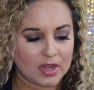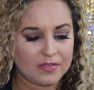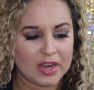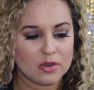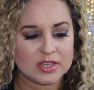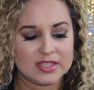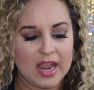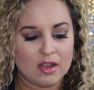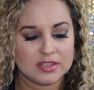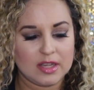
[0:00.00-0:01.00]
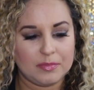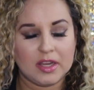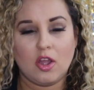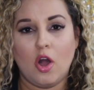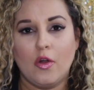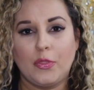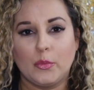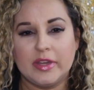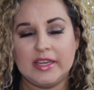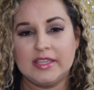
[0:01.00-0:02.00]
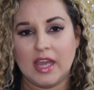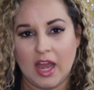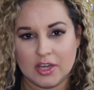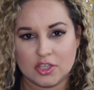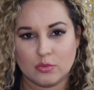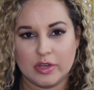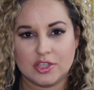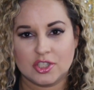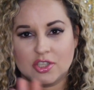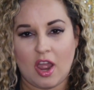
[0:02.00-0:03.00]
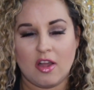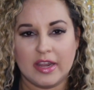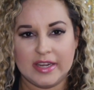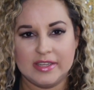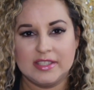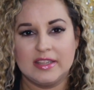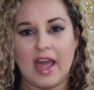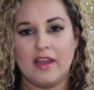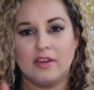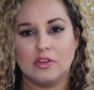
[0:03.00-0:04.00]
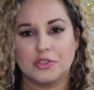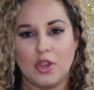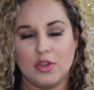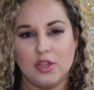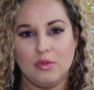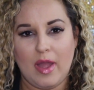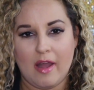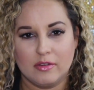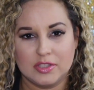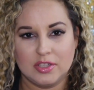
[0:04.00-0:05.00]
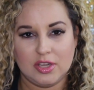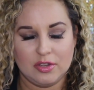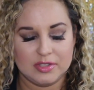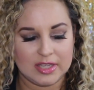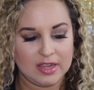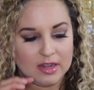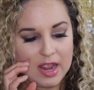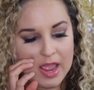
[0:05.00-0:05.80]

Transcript: There's now something called 3D Touch, which I'll get into that and I'll show you how to use it.